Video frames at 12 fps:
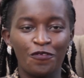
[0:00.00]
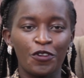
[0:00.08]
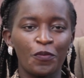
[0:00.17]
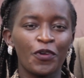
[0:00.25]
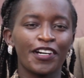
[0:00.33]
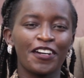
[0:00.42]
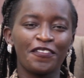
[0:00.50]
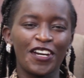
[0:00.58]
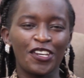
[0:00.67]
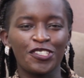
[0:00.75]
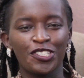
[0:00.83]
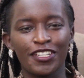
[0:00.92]
From wherever
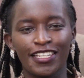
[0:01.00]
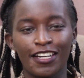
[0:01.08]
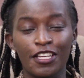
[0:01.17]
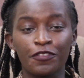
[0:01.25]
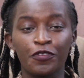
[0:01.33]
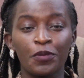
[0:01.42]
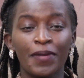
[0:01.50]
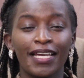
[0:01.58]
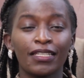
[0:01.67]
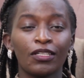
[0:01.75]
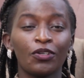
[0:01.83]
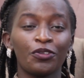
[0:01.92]
you're joining us from,
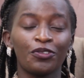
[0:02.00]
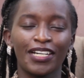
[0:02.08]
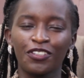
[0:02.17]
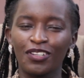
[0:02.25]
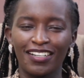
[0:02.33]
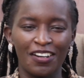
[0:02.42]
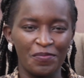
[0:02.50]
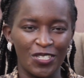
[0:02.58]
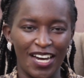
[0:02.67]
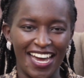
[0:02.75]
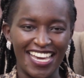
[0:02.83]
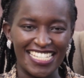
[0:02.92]
hello and welcome to
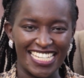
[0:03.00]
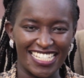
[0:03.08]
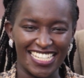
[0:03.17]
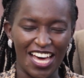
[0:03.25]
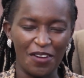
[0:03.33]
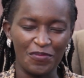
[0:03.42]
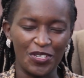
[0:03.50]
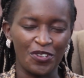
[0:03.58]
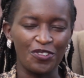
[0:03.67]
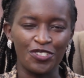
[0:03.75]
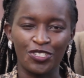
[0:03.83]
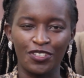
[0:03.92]
Her Essence. I'm your
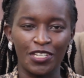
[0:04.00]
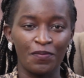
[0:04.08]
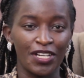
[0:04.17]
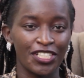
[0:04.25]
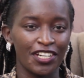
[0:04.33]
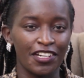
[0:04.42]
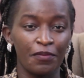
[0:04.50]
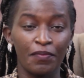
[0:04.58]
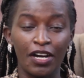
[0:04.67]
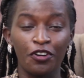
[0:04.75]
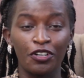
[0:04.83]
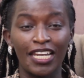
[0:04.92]
host, Soni Masharia.
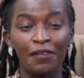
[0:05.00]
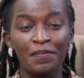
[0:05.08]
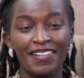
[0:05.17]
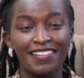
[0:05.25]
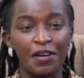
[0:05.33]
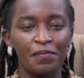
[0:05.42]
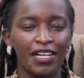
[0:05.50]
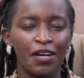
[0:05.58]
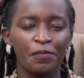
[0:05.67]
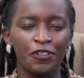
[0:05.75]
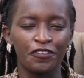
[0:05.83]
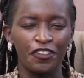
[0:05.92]
Buckle up, grab a
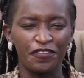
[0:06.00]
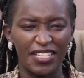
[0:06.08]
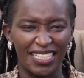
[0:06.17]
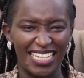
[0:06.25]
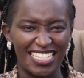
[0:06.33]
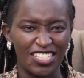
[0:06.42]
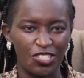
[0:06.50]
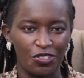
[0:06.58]
cup of coffee and let's